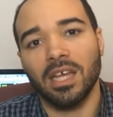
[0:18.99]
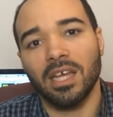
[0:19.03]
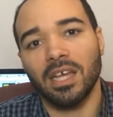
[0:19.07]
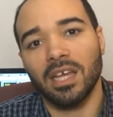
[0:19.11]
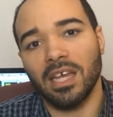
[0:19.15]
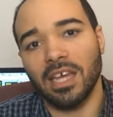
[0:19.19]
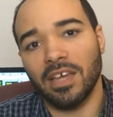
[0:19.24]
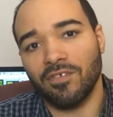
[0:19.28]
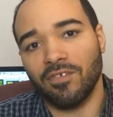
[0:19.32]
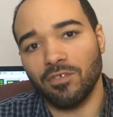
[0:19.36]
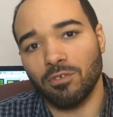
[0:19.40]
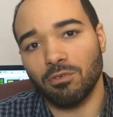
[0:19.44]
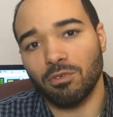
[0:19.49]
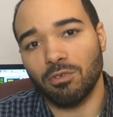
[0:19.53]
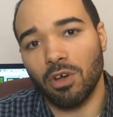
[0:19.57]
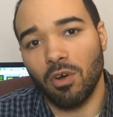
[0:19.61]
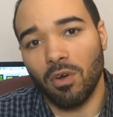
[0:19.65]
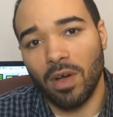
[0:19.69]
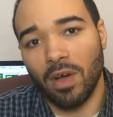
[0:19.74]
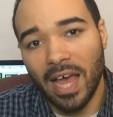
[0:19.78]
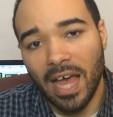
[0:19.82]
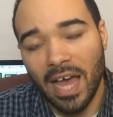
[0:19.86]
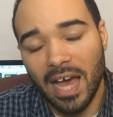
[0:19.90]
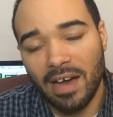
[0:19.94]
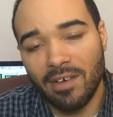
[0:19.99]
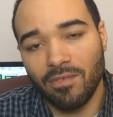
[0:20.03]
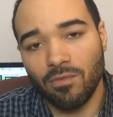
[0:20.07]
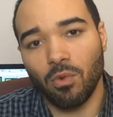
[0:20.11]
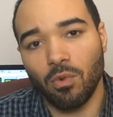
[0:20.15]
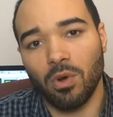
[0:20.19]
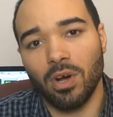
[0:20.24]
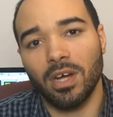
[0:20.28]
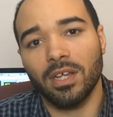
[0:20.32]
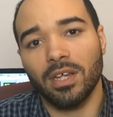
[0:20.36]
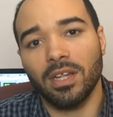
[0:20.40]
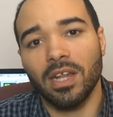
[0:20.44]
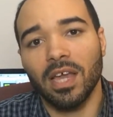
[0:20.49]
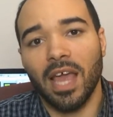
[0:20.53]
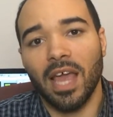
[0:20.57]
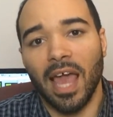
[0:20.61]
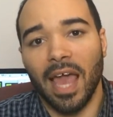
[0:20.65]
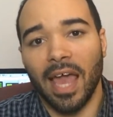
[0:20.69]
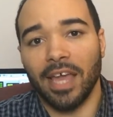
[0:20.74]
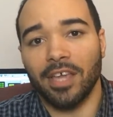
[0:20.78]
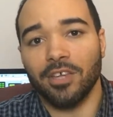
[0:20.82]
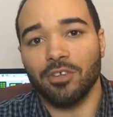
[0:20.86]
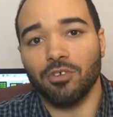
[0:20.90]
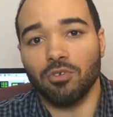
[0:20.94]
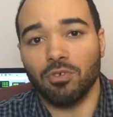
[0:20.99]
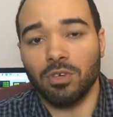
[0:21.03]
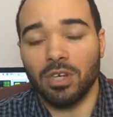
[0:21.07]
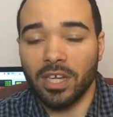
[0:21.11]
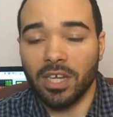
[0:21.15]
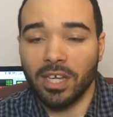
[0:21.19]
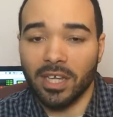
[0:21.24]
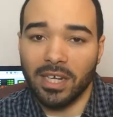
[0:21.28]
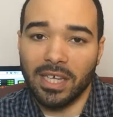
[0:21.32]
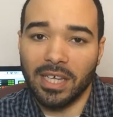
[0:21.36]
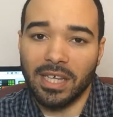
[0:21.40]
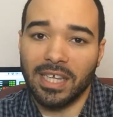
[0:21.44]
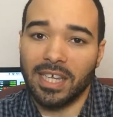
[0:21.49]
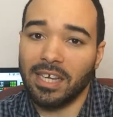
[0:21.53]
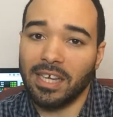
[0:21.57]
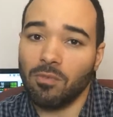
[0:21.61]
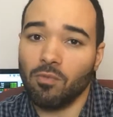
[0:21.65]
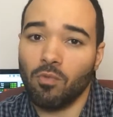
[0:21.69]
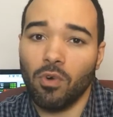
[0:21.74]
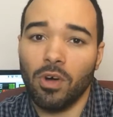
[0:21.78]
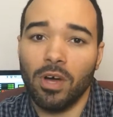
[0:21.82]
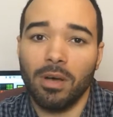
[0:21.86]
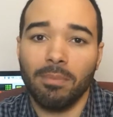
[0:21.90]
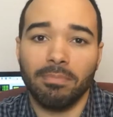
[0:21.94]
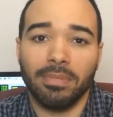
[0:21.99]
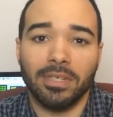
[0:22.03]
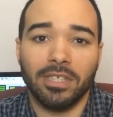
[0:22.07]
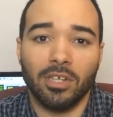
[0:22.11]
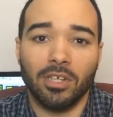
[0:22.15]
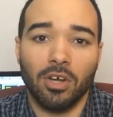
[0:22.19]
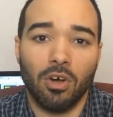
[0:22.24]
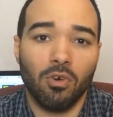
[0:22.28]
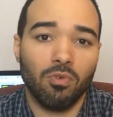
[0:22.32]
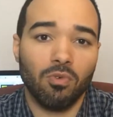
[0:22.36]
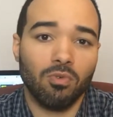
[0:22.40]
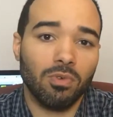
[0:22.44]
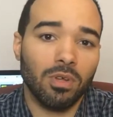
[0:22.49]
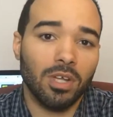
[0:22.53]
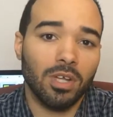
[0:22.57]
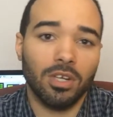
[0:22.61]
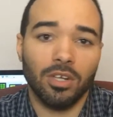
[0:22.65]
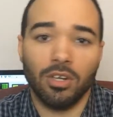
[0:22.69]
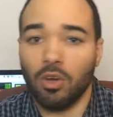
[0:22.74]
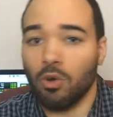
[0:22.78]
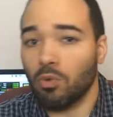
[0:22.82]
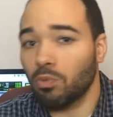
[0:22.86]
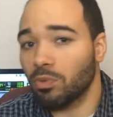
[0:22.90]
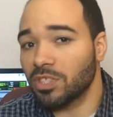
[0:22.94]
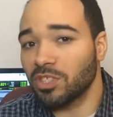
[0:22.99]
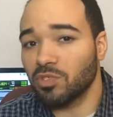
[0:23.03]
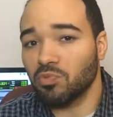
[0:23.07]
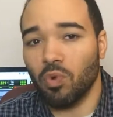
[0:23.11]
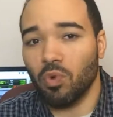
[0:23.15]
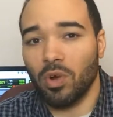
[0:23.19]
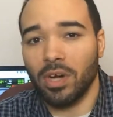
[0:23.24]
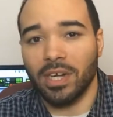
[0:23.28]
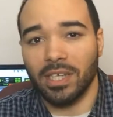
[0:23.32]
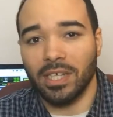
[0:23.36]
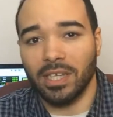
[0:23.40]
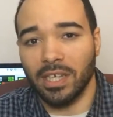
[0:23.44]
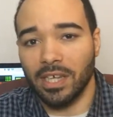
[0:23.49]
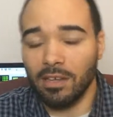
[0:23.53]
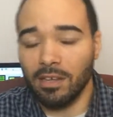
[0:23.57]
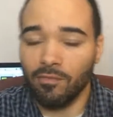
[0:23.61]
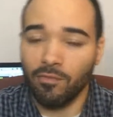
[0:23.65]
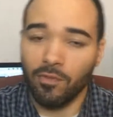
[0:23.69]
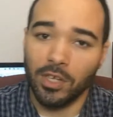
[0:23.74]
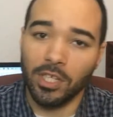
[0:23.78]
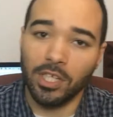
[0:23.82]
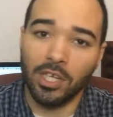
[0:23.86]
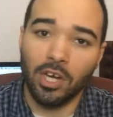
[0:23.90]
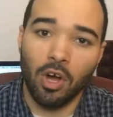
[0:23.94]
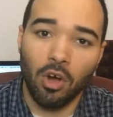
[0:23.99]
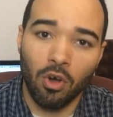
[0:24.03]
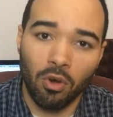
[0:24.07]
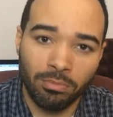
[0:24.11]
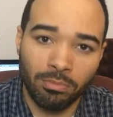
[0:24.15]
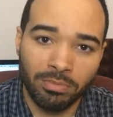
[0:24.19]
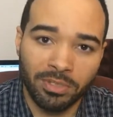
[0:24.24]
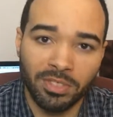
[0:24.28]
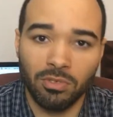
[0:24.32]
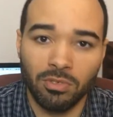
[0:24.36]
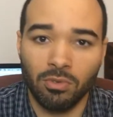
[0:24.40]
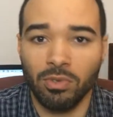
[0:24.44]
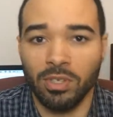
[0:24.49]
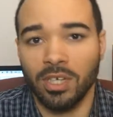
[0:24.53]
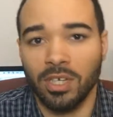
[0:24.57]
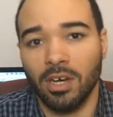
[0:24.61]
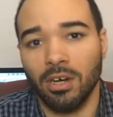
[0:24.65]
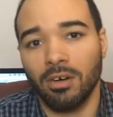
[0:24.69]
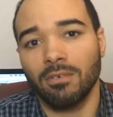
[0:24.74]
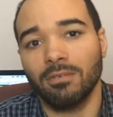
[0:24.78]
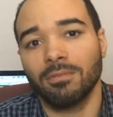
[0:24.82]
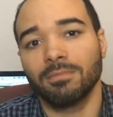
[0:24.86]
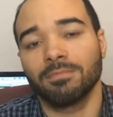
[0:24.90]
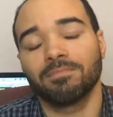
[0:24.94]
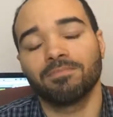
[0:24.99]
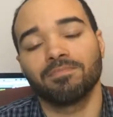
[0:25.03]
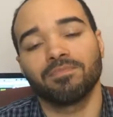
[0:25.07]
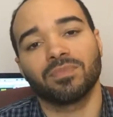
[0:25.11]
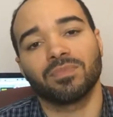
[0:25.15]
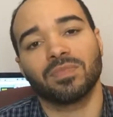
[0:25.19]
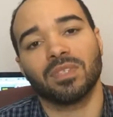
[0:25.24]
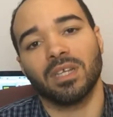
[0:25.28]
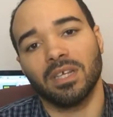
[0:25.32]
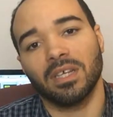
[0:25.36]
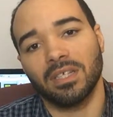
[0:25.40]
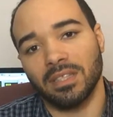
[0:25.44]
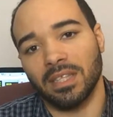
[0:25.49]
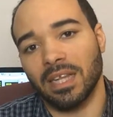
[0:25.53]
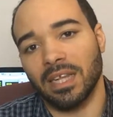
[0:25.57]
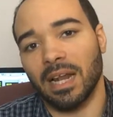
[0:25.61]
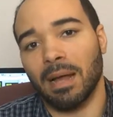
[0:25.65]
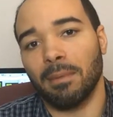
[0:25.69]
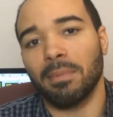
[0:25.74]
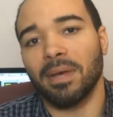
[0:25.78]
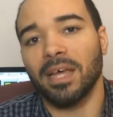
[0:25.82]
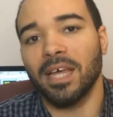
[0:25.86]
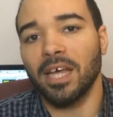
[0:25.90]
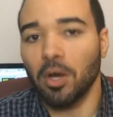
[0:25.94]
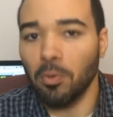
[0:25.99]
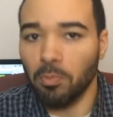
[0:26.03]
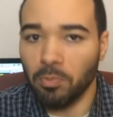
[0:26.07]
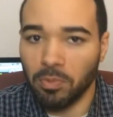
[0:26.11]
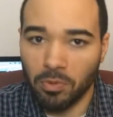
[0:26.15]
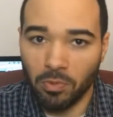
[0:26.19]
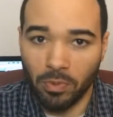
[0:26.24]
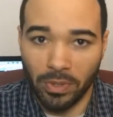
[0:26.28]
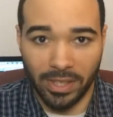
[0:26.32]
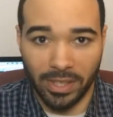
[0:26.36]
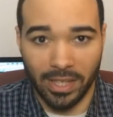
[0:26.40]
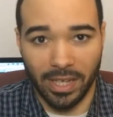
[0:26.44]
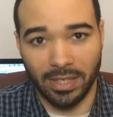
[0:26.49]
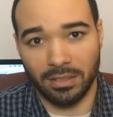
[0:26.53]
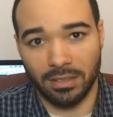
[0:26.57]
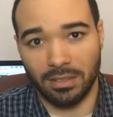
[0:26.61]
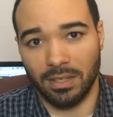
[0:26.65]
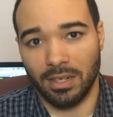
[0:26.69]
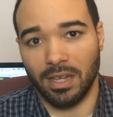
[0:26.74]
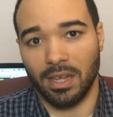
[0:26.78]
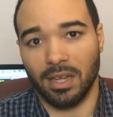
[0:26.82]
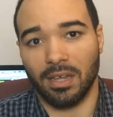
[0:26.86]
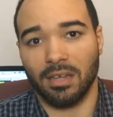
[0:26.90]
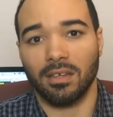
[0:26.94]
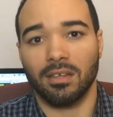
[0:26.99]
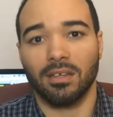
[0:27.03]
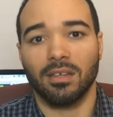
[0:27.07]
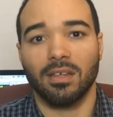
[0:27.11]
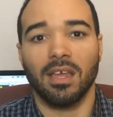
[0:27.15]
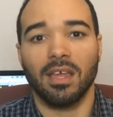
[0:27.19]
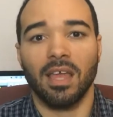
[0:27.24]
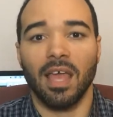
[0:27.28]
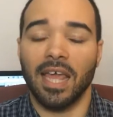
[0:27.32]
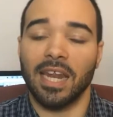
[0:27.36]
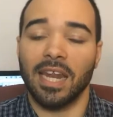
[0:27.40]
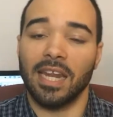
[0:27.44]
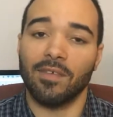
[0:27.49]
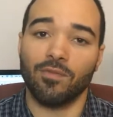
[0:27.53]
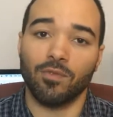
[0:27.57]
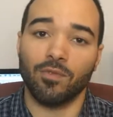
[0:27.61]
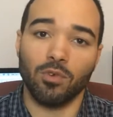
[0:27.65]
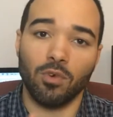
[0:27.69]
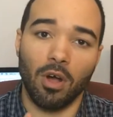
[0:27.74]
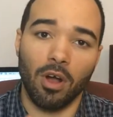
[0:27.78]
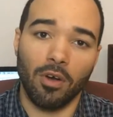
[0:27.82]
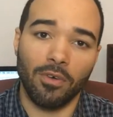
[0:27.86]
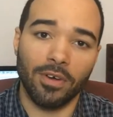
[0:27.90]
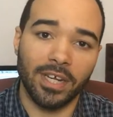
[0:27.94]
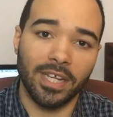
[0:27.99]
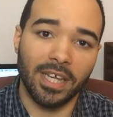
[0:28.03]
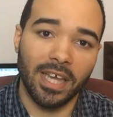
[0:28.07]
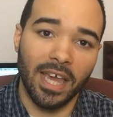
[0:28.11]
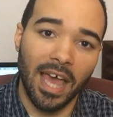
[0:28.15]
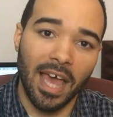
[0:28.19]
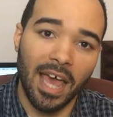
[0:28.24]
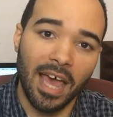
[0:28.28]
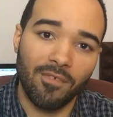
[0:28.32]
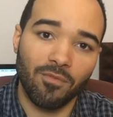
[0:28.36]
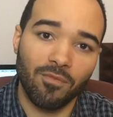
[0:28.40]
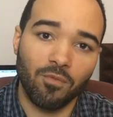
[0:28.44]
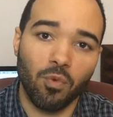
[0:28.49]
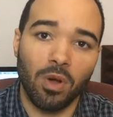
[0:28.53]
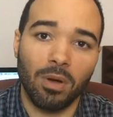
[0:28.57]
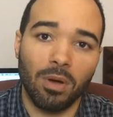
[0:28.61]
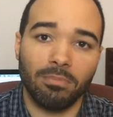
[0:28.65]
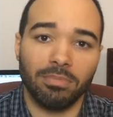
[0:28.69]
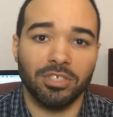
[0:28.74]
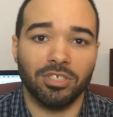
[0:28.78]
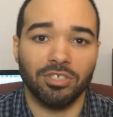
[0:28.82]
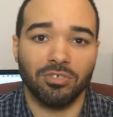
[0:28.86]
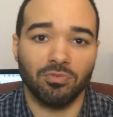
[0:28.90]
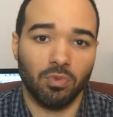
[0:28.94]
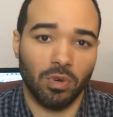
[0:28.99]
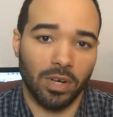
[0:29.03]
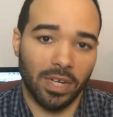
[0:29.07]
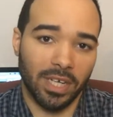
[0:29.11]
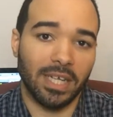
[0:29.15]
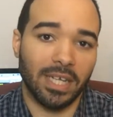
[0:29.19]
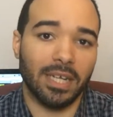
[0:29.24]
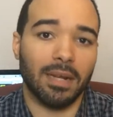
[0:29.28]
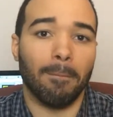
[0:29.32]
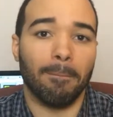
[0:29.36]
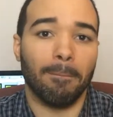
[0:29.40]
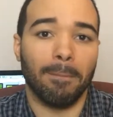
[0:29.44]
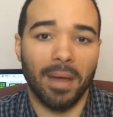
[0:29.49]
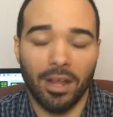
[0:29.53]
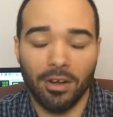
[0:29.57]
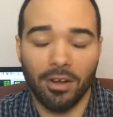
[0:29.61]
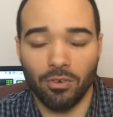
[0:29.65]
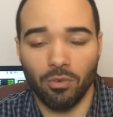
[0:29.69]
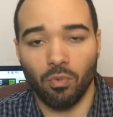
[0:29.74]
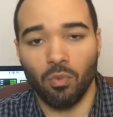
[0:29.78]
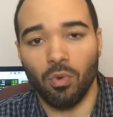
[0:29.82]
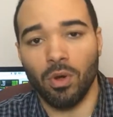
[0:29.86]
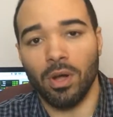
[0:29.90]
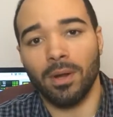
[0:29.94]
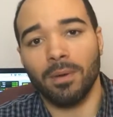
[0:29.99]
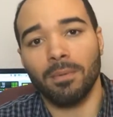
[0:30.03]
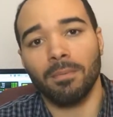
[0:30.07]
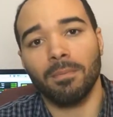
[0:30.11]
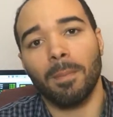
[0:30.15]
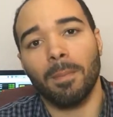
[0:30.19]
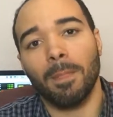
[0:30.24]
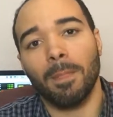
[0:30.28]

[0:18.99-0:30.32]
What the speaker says: If you don't have one and you looking to get one but don't know which one to get for your home studio, then I'm gonna help you with that today. And if you already have one but you want to get a better one,